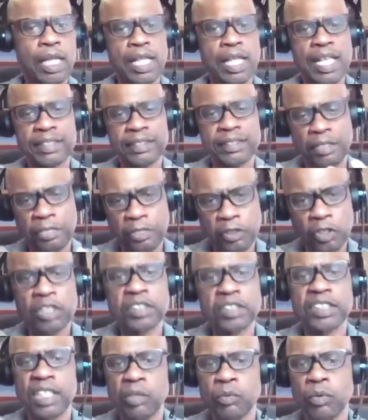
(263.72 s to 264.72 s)
It's the
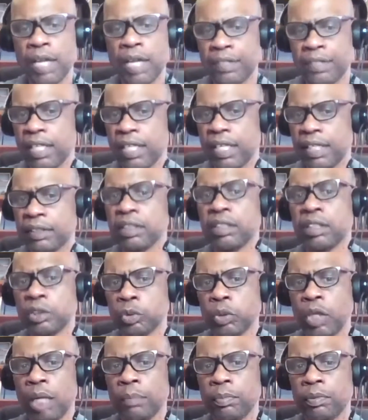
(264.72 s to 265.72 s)
third tenet where I think it gets into
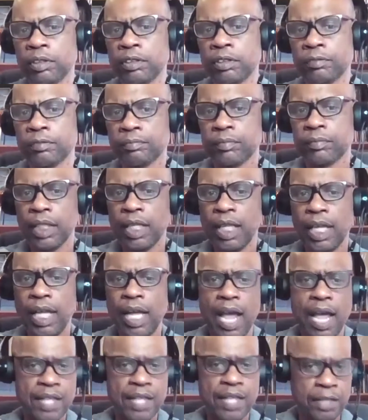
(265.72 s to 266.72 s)
trouble.
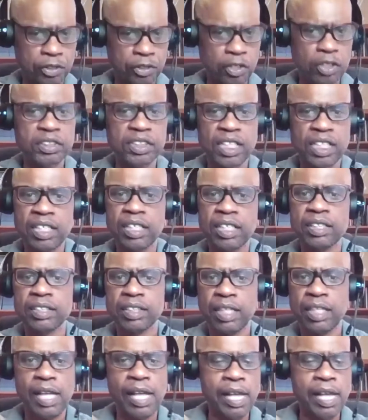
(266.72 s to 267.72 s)
And that third
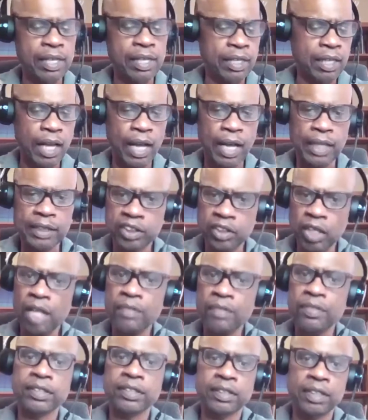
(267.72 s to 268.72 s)
tenet, and I saw
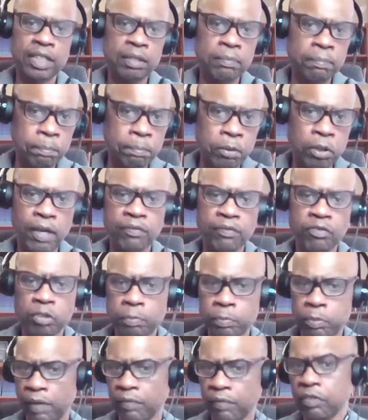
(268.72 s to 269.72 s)
this in book after
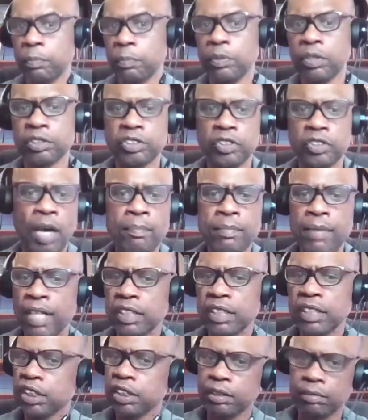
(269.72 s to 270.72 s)
book after book, so I'm not
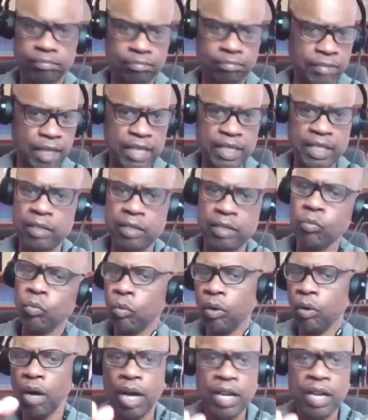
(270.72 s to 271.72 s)
just
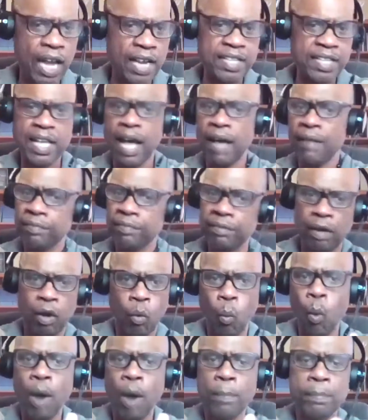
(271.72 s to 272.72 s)
taking an idea of
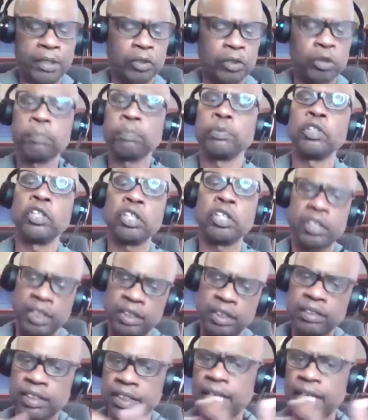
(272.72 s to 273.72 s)
one particular book
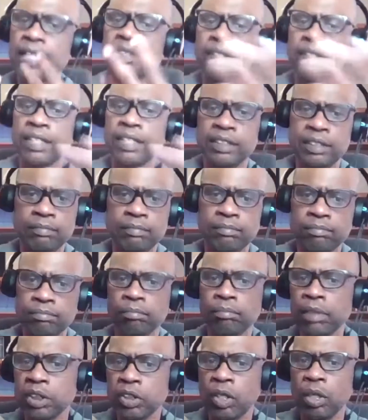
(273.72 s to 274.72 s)
and saying this
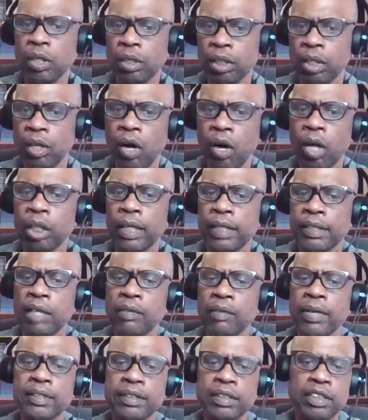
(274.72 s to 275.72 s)
means all
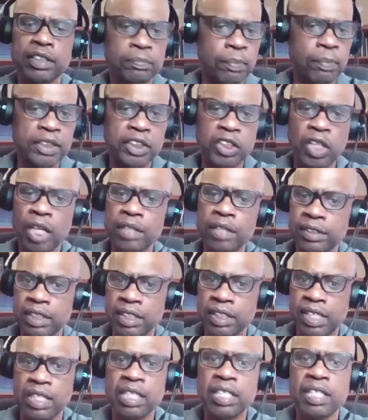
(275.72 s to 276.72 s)
anti-racist, but I saw this
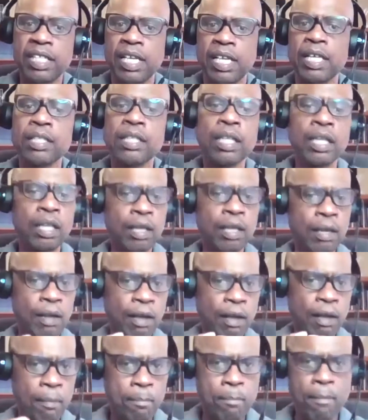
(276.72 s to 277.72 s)
again and again
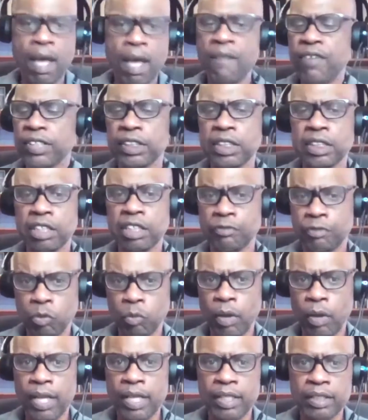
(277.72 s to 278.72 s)
manifest in different
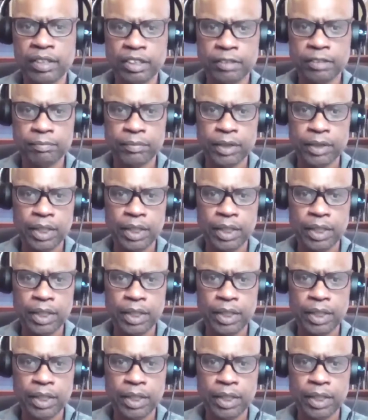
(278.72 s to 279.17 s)
ways.